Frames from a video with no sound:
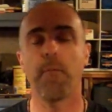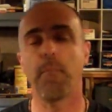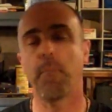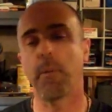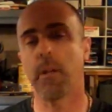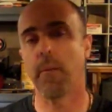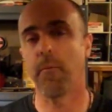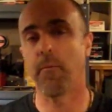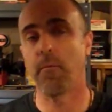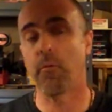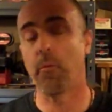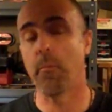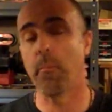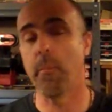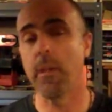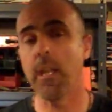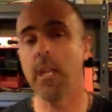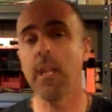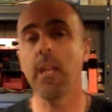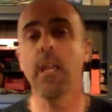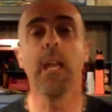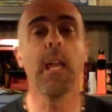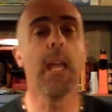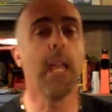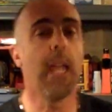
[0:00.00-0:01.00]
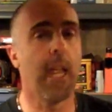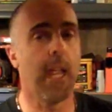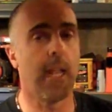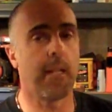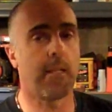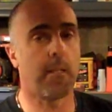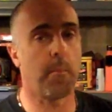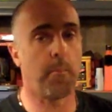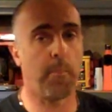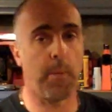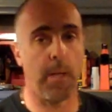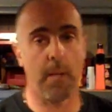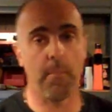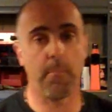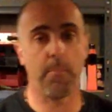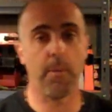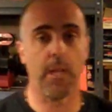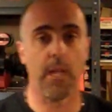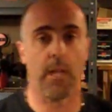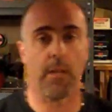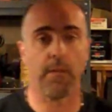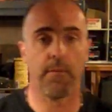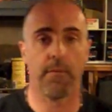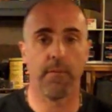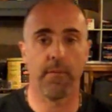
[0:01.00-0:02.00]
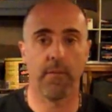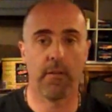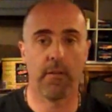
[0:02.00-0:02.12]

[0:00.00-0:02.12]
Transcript: but for me, it's a pet peeve.